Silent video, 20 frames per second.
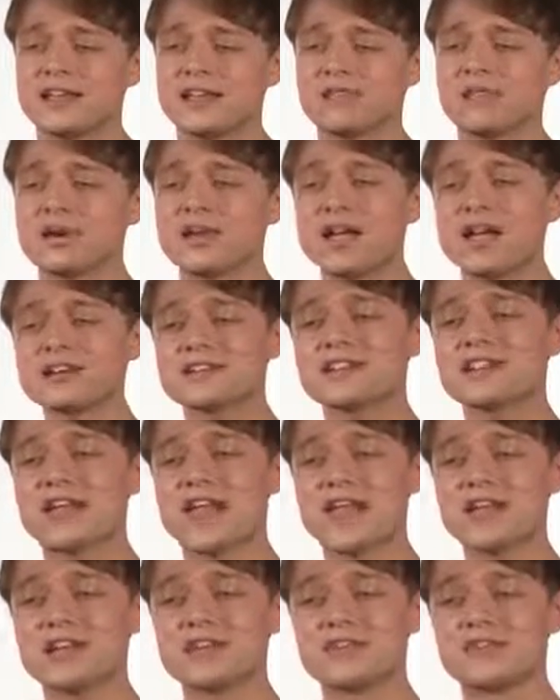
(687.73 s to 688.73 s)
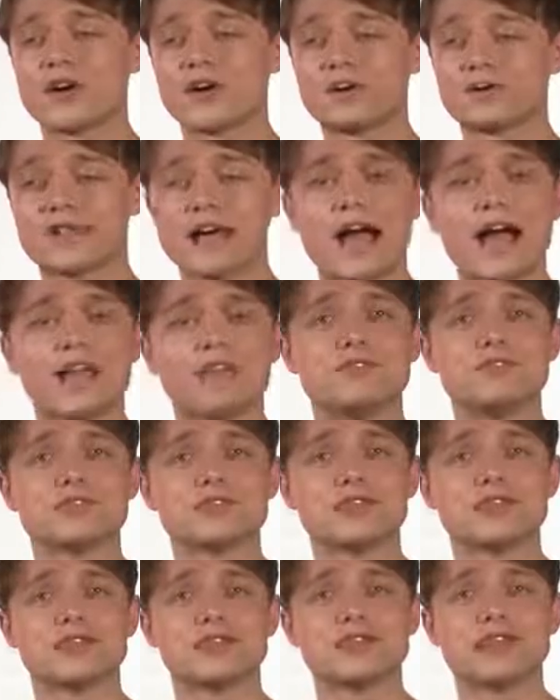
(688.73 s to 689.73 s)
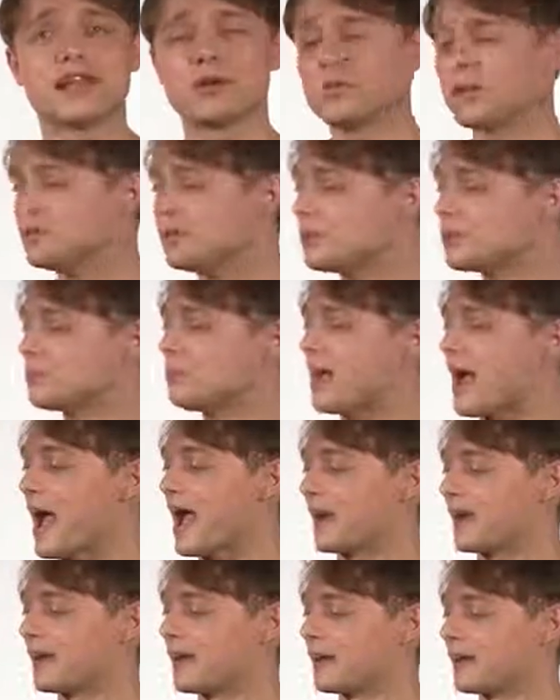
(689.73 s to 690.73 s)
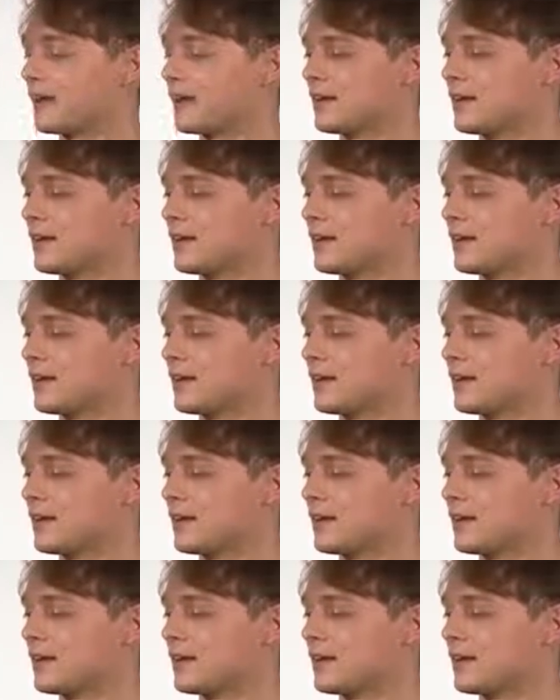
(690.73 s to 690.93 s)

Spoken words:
if we got to the end of our lives and we looked back